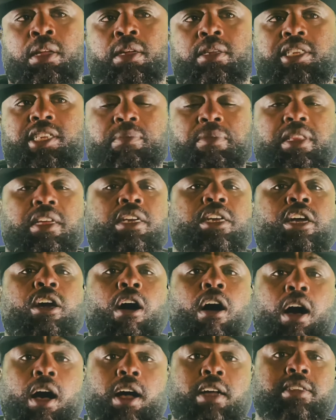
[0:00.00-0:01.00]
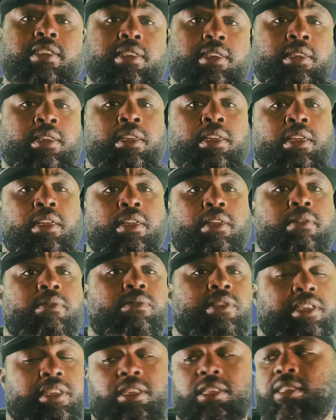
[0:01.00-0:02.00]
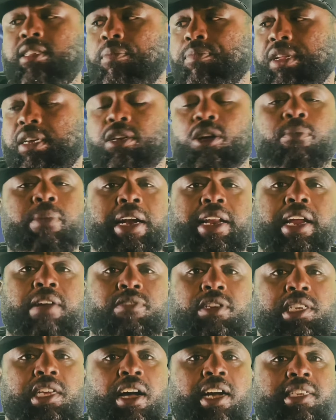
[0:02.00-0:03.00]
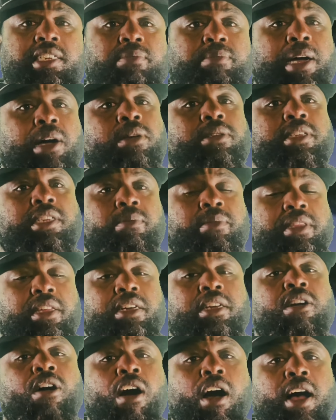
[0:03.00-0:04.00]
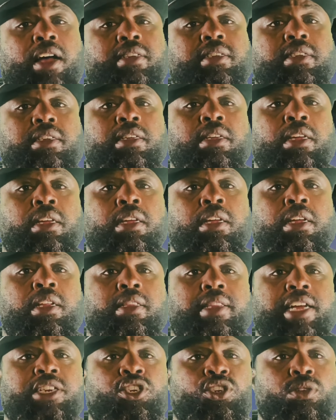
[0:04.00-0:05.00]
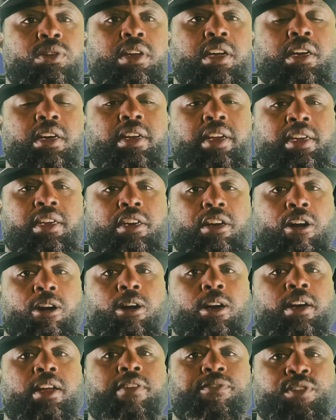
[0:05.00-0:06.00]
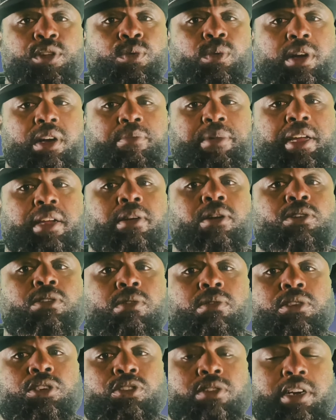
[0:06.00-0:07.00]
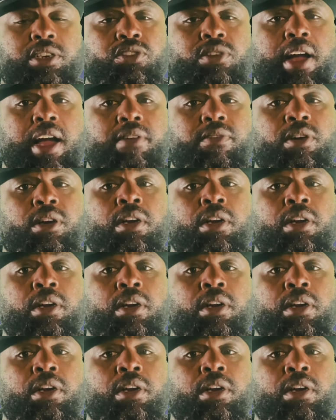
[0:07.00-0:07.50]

some of the cost, this is something nobody ever talks about, some of the cost that you could incur if you want to be a local truck driver.